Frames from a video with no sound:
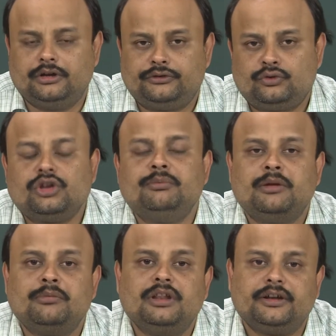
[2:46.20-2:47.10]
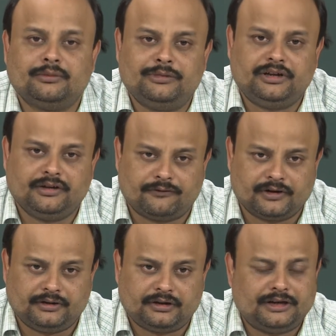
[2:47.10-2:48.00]
story may be little bit
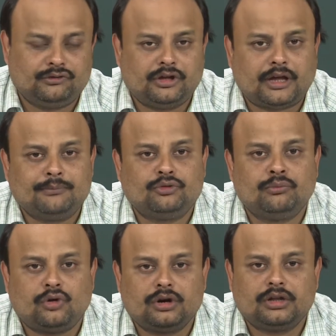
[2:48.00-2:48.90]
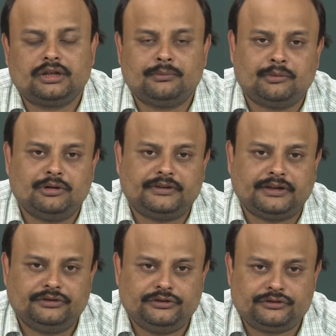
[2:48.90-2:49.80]
different, and you have to model the bubble
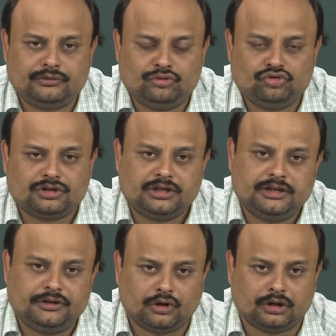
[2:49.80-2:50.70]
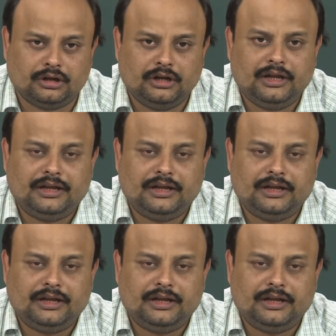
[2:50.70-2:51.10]
size distribution and all.